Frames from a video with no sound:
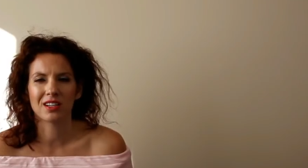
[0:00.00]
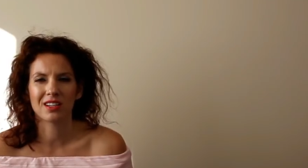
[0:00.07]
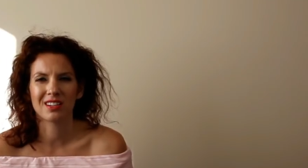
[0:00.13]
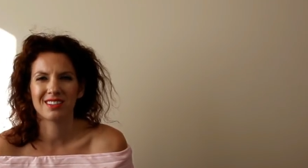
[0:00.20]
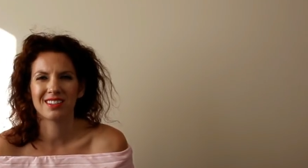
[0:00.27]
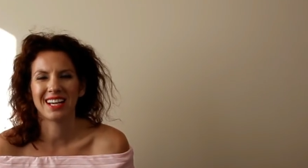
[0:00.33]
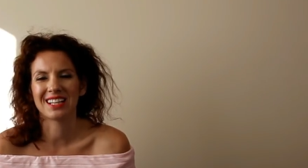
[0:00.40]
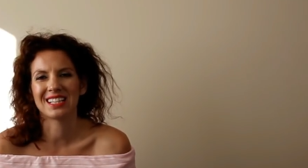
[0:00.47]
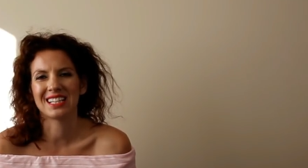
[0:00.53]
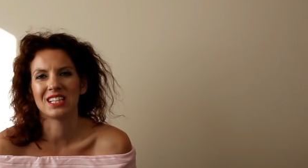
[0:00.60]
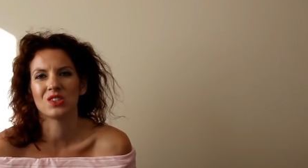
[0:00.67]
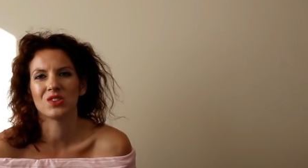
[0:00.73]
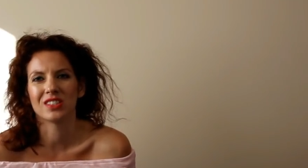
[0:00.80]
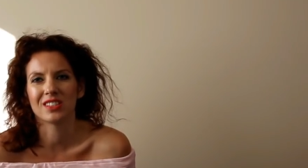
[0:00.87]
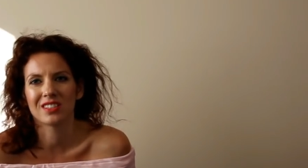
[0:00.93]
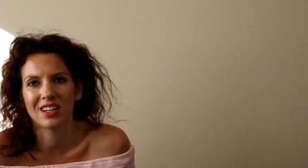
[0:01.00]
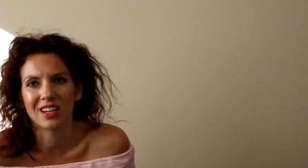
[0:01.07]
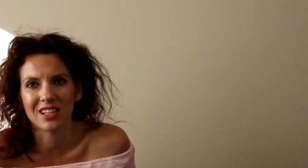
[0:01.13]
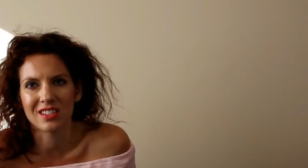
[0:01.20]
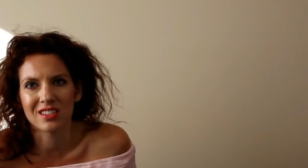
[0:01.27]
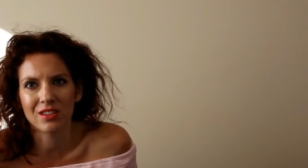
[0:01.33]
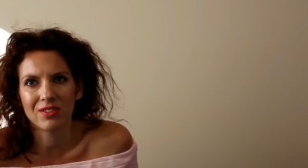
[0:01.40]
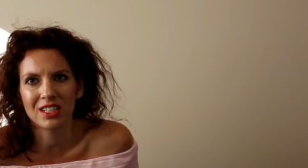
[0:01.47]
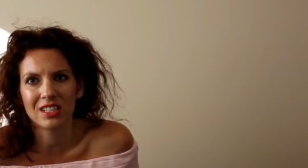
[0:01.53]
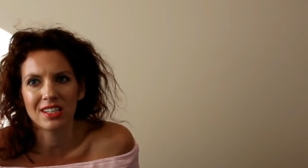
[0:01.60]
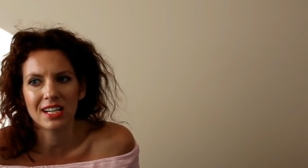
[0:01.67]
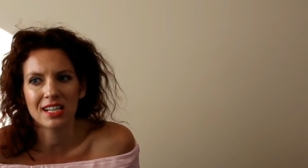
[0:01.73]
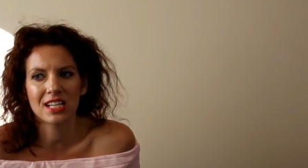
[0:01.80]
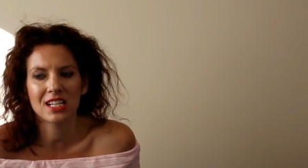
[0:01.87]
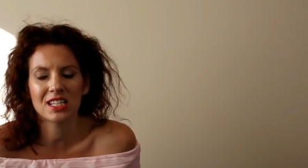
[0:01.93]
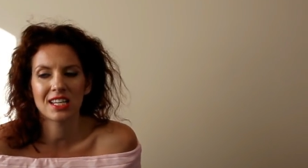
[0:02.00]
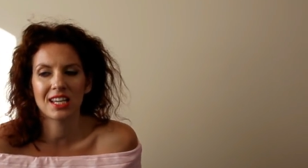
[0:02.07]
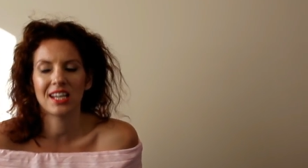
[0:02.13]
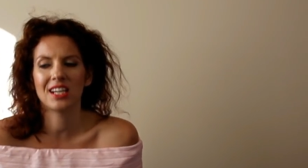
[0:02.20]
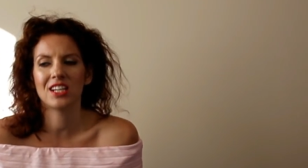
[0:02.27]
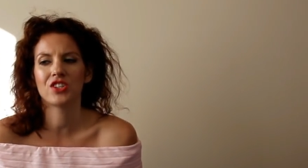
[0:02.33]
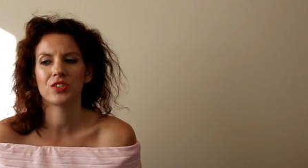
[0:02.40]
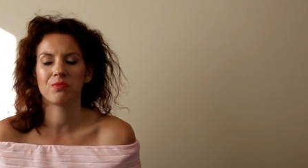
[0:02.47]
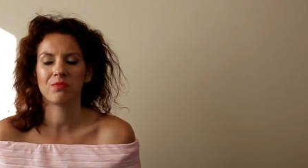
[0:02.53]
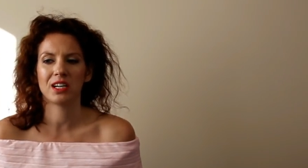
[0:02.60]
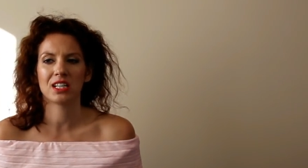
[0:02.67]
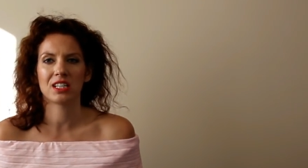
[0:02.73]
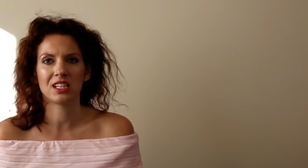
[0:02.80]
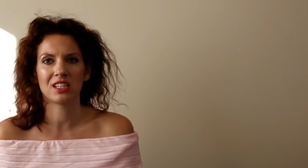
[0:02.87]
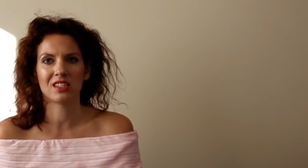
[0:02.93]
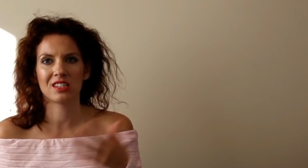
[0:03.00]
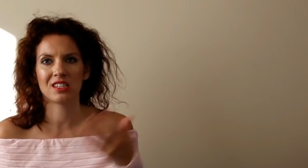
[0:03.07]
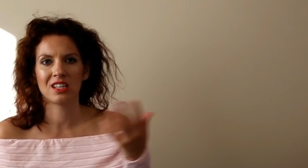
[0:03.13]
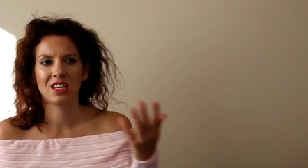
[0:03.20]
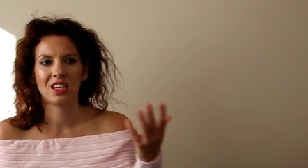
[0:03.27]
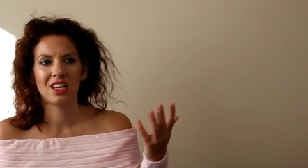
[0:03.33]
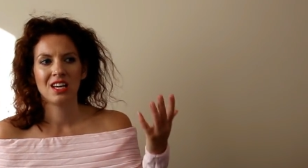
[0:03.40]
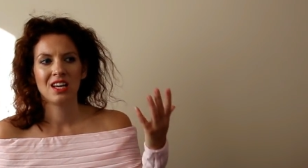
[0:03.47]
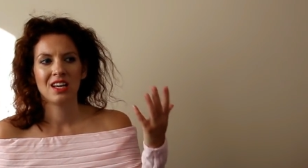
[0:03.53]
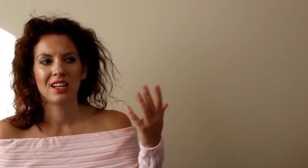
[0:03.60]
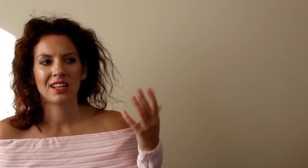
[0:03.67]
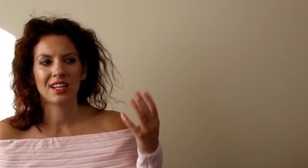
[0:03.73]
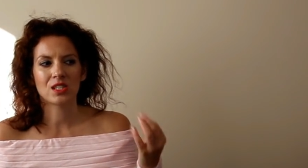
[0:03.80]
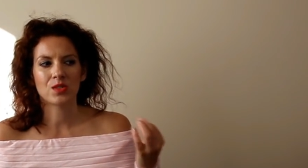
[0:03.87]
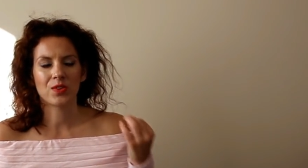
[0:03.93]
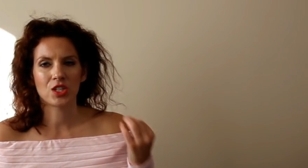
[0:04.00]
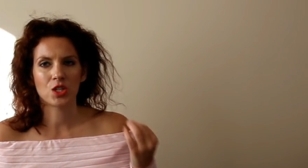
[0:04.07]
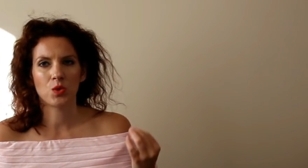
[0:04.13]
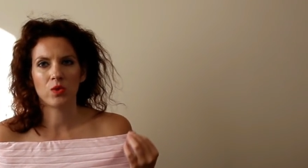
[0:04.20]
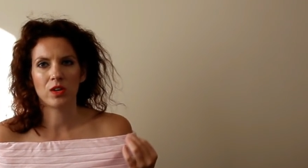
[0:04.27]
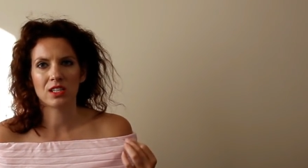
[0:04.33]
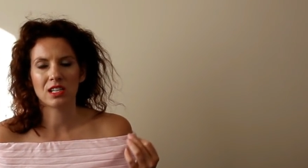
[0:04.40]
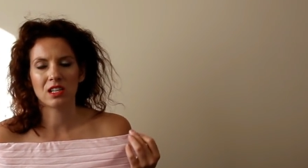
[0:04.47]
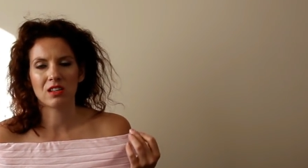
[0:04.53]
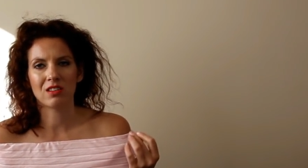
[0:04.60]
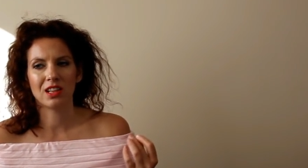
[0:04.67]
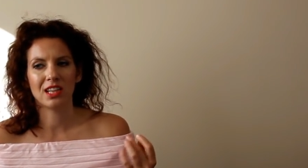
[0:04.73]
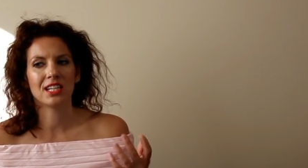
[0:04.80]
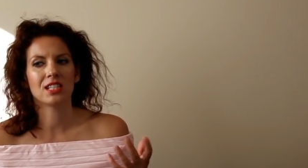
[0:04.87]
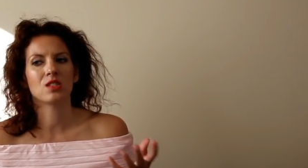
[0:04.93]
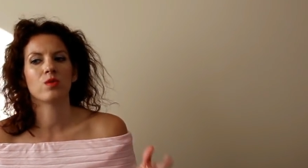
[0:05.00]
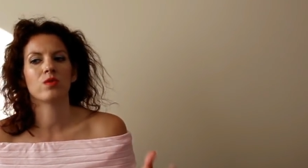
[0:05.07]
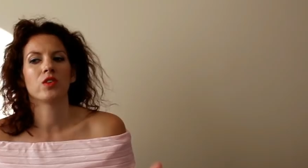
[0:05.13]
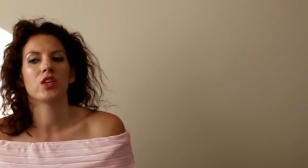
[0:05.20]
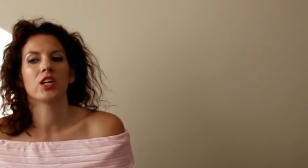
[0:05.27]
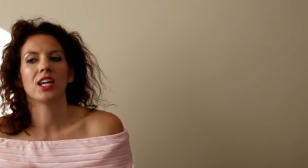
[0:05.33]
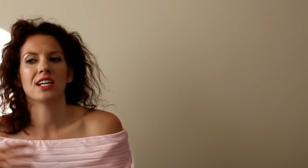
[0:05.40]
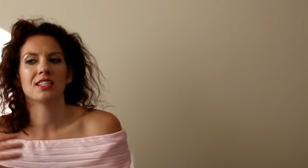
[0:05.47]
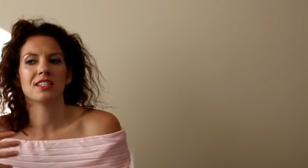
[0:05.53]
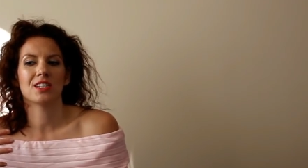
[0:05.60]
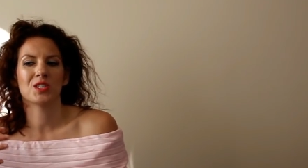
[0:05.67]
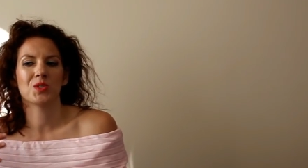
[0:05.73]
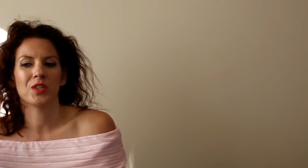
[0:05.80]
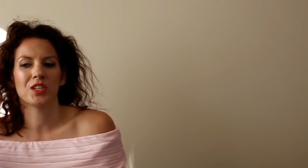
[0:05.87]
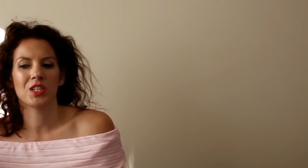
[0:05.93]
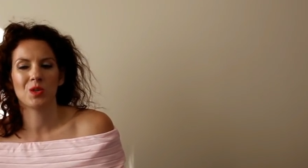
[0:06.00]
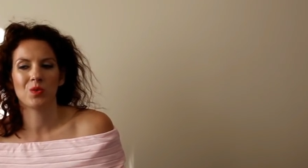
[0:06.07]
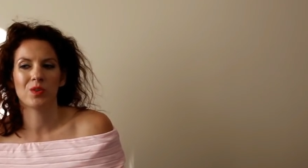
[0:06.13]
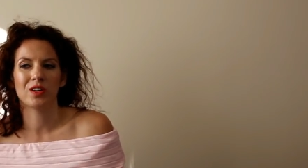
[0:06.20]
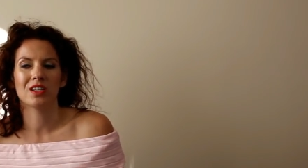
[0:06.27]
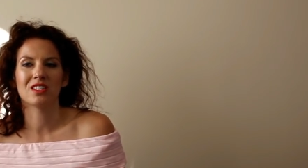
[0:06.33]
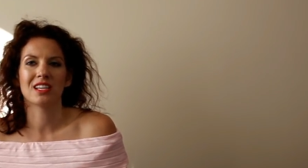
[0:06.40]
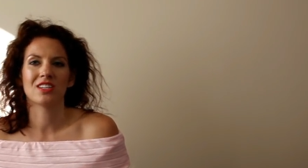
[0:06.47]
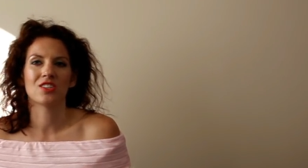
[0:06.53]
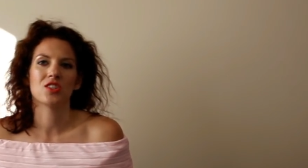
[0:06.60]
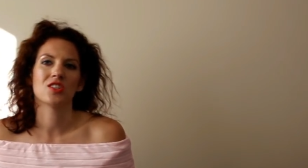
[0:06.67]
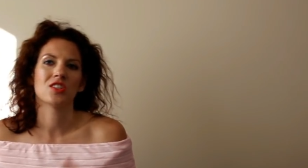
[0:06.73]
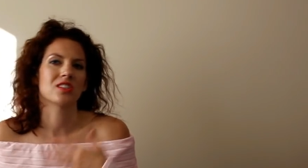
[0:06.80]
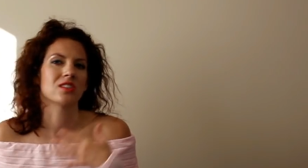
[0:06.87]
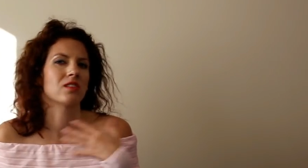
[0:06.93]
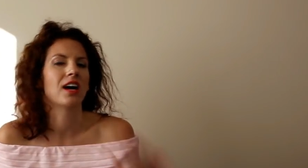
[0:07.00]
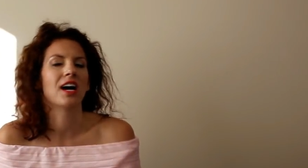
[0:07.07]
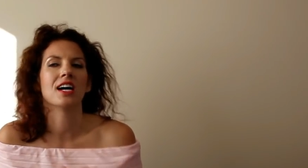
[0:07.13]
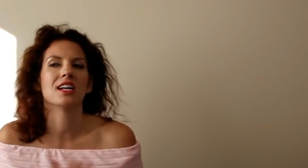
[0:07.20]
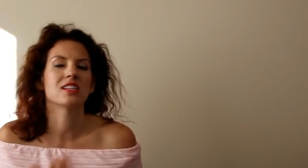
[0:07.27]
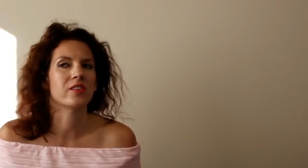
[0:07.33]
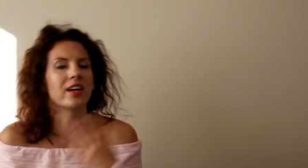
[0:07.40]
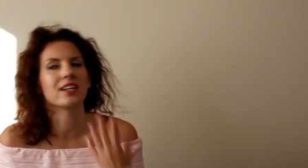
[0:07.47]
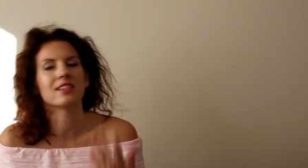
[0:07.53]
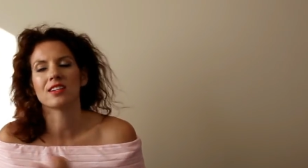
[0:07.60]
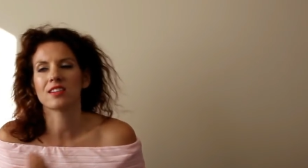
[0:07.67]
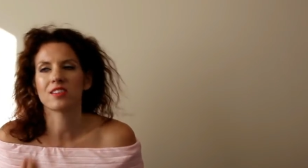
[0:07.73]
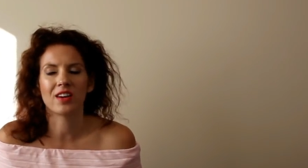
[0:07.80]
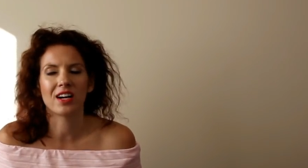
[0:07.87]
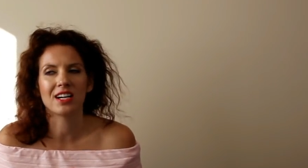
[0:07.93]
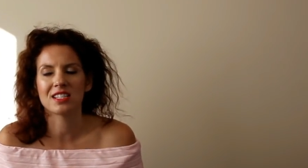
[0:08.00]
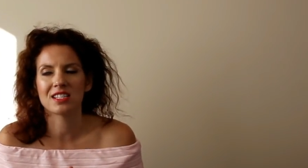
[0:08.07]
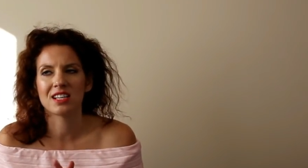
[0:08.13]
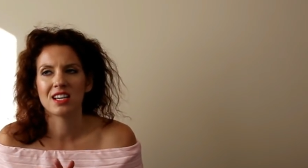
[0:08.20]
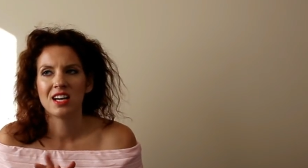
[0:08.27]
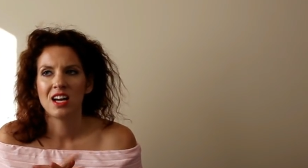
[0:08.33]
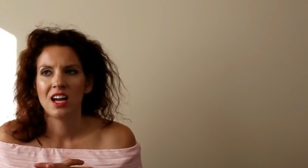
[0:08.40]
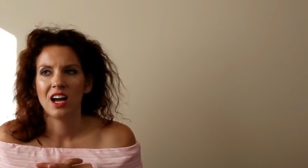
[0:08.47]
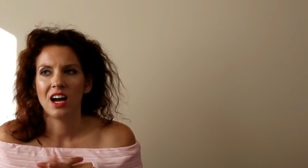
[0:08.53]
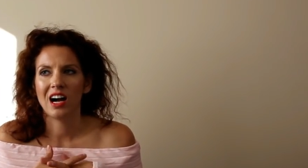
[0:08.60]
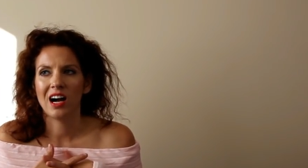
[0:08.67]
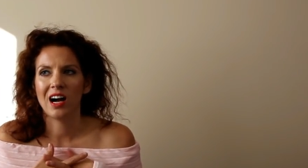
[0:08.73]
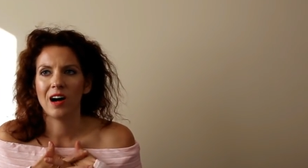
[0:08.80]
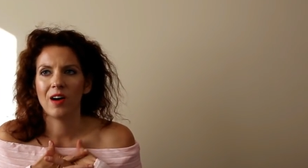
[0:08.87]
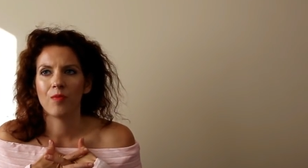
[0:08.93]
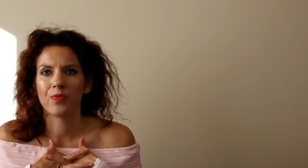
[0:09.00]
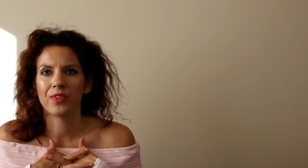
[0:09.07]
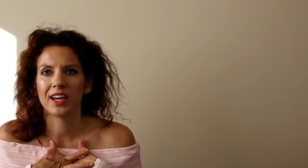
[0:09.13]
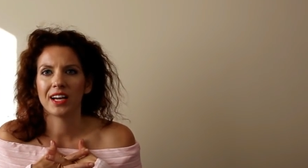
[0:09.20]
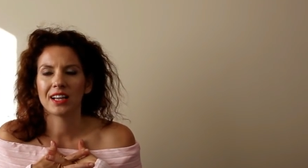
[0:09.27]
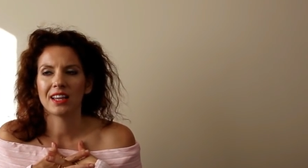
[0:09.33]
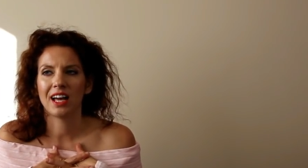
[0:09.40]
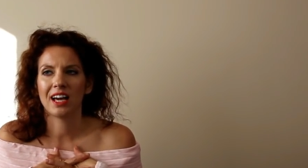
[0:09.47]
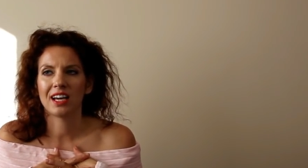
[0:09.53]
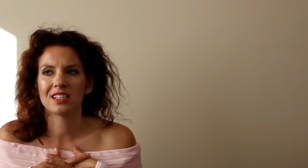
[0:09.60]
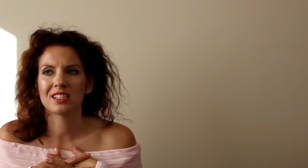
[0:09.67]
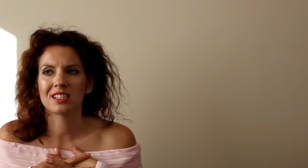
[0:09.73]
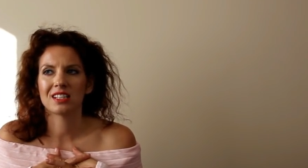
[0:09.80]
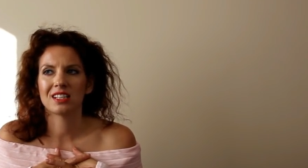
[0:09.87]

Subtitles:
like they don't cluster feed her at that age, but that's what she wants. And later we realized that's what she wants, and she just cries at night,